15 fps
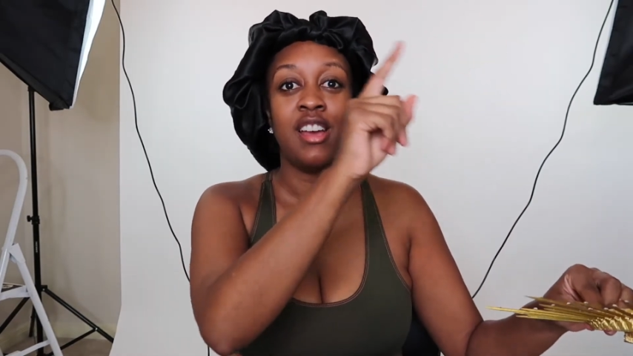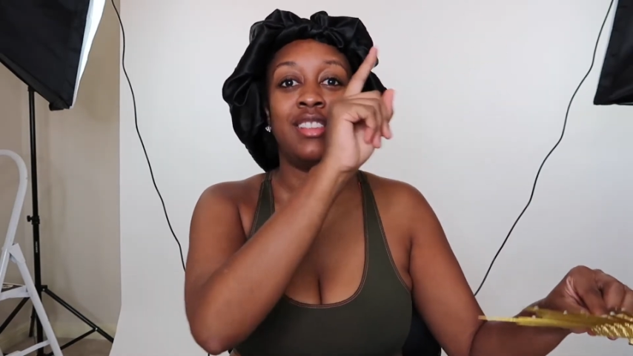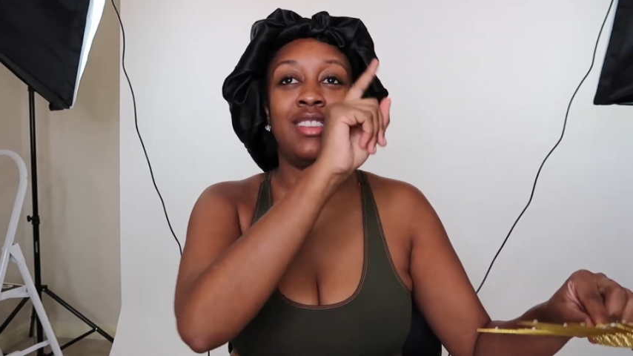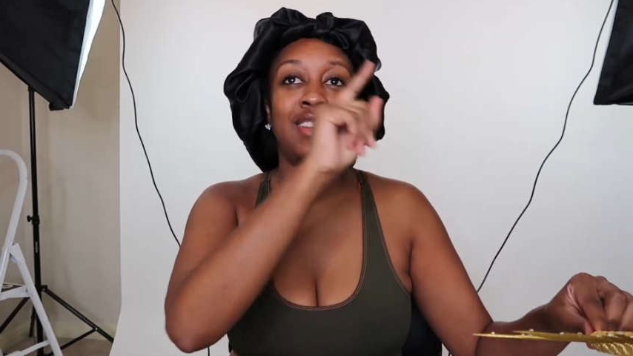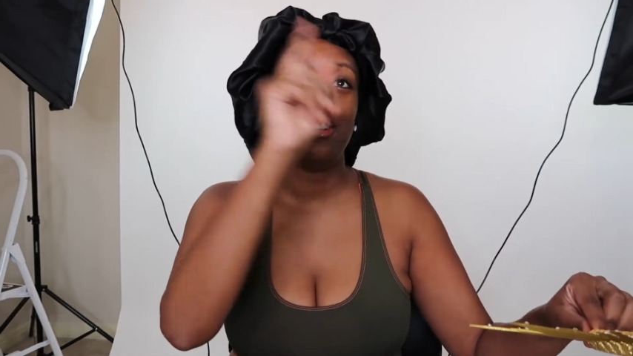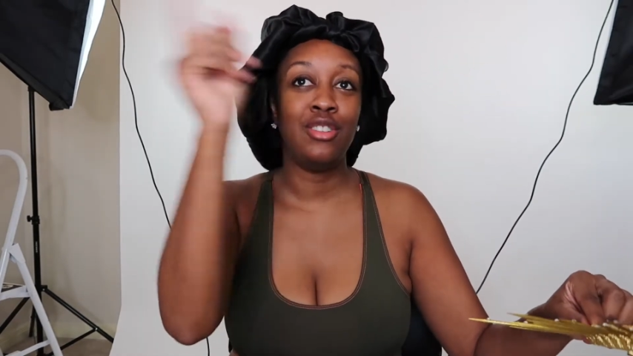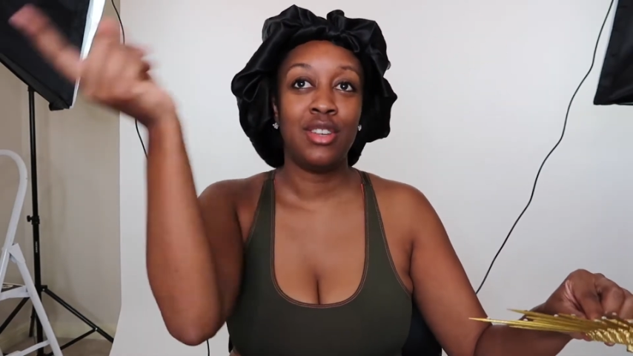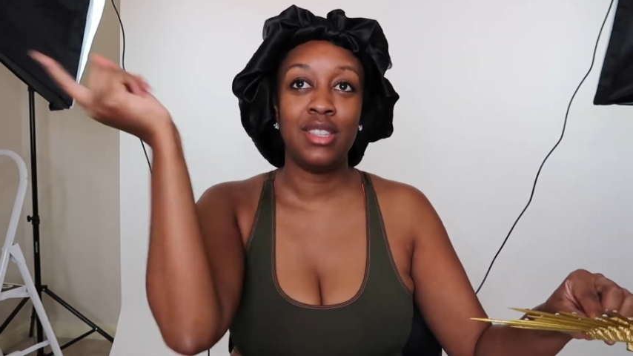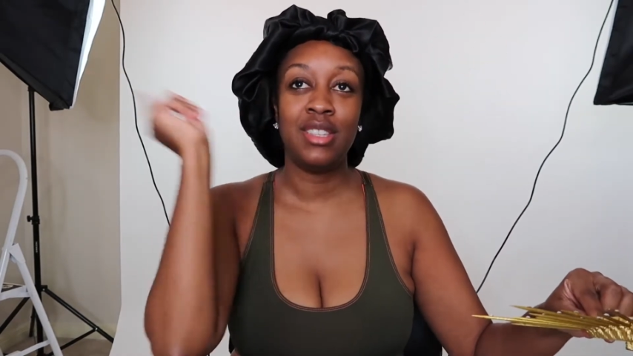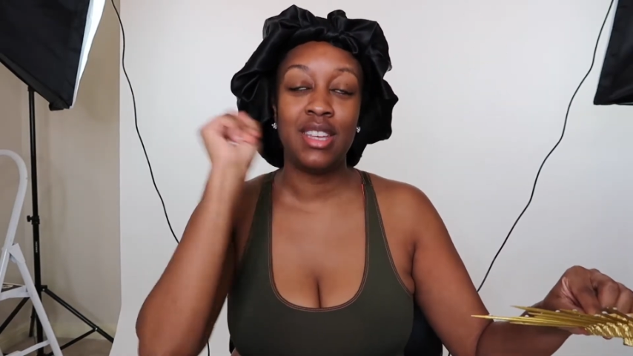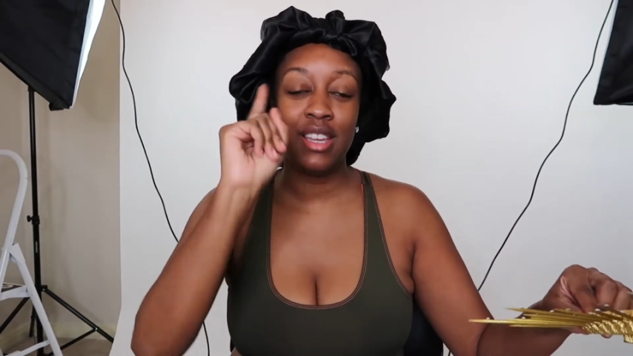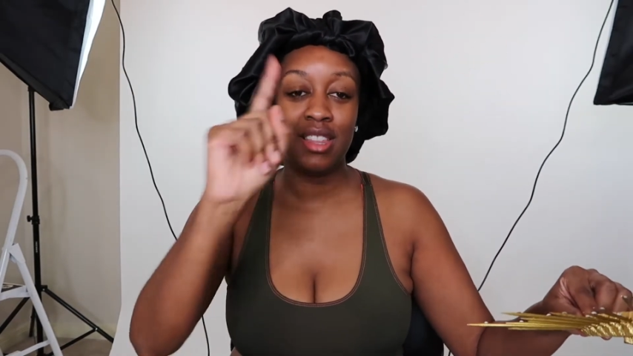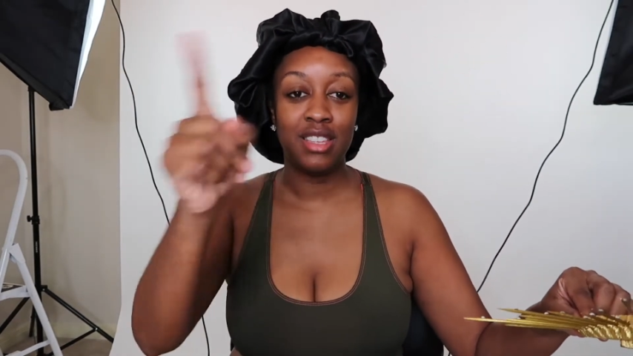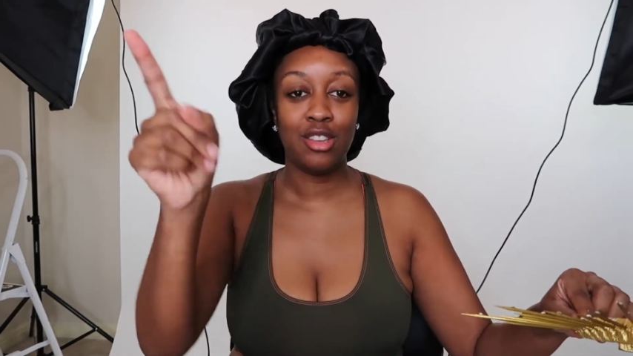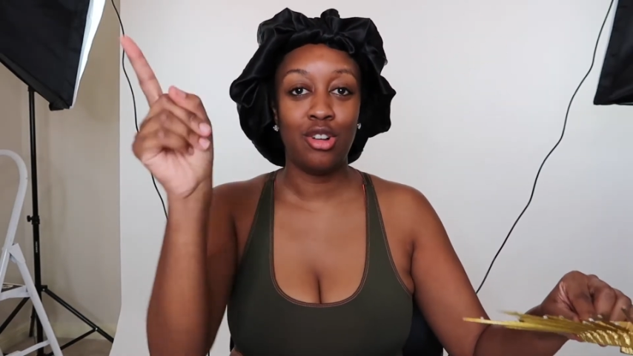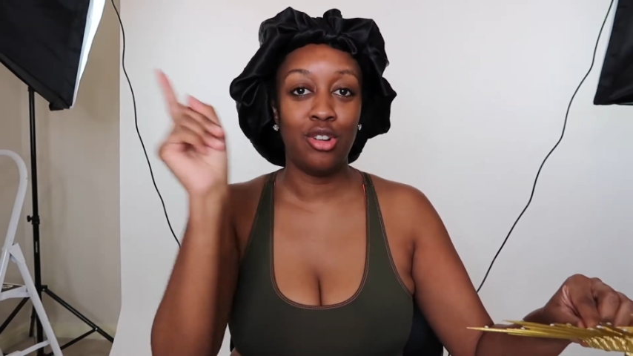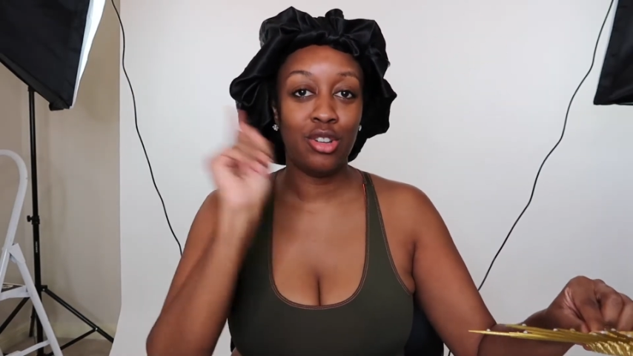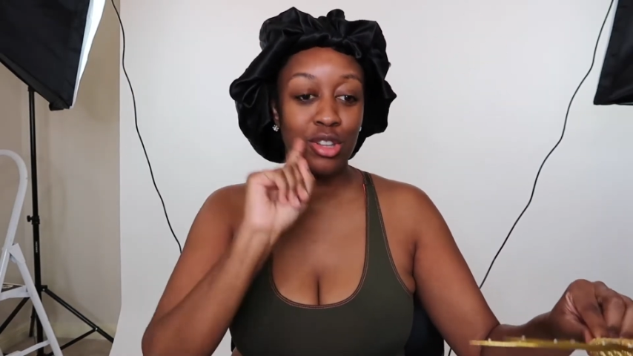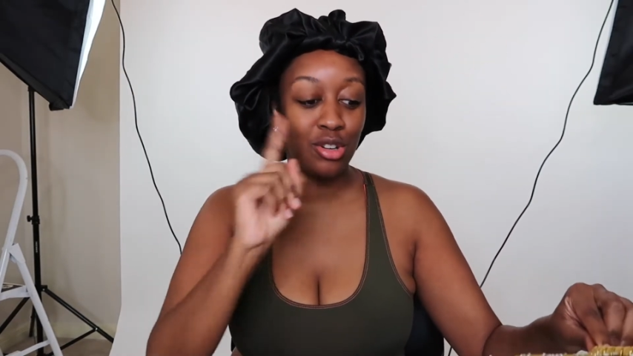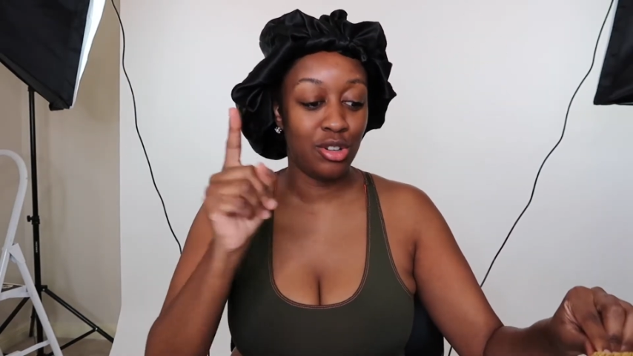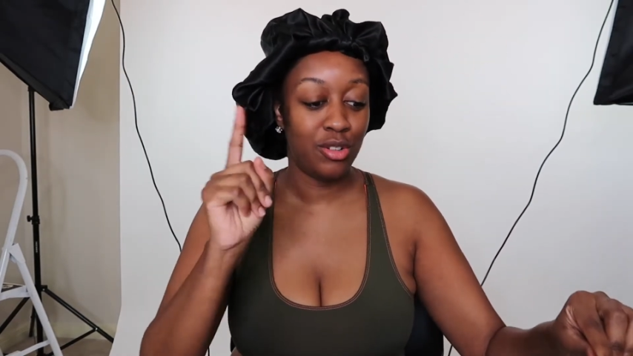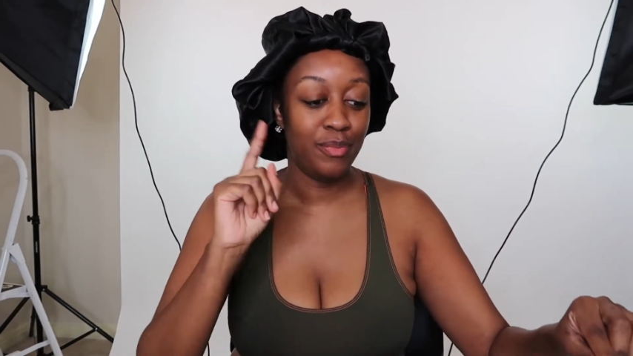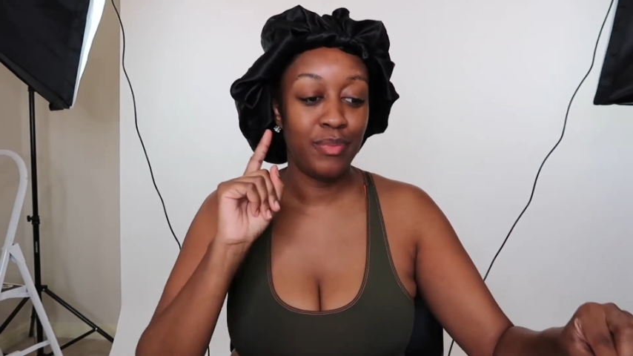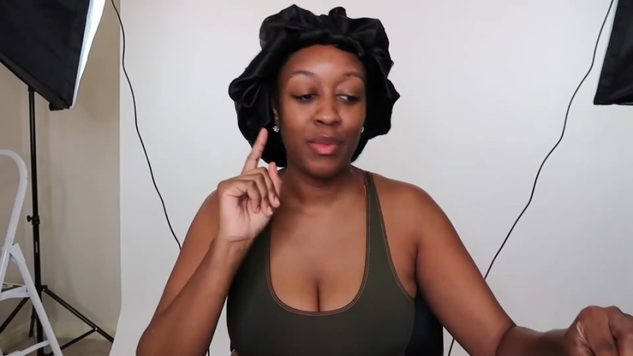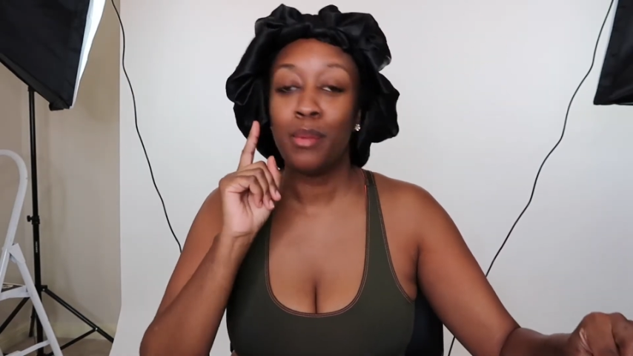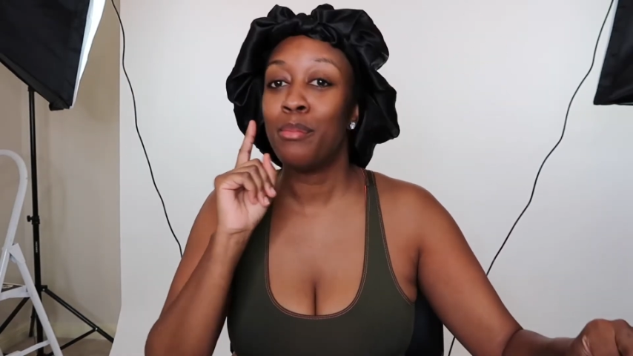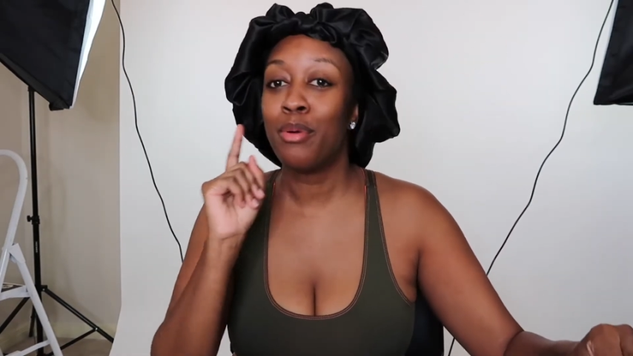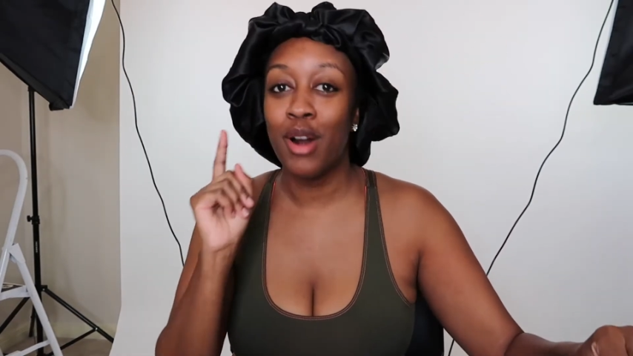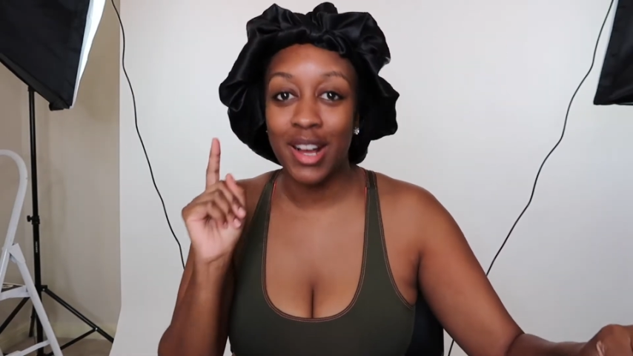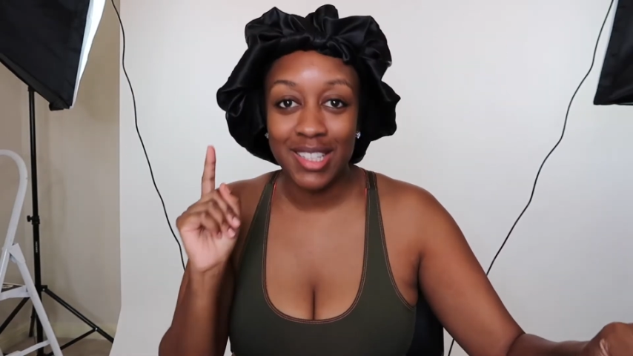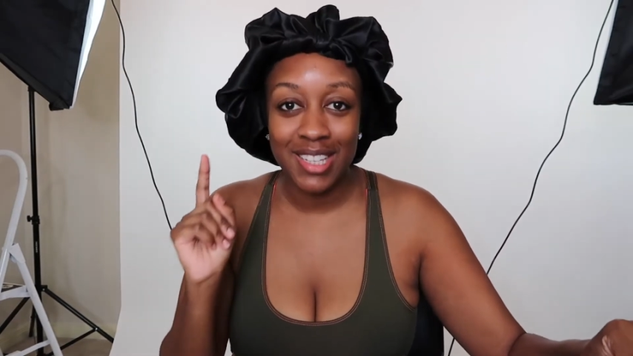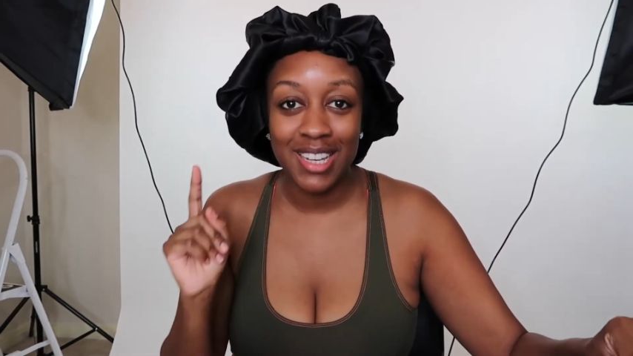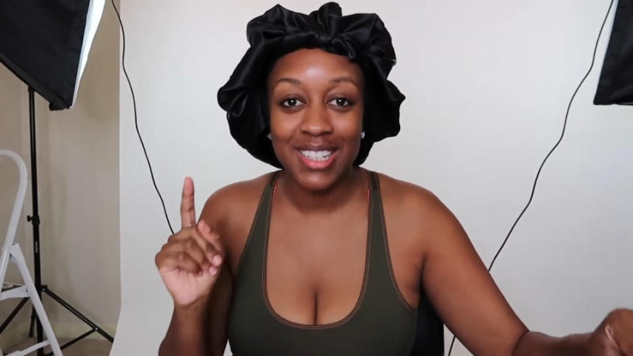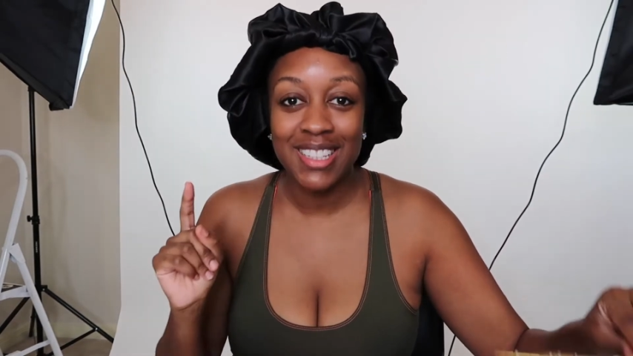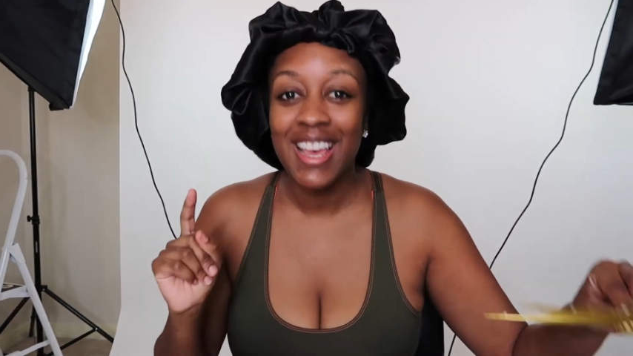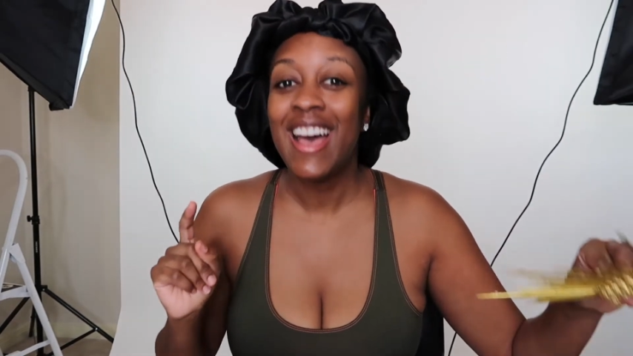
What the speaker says: so that you can see this whole little process.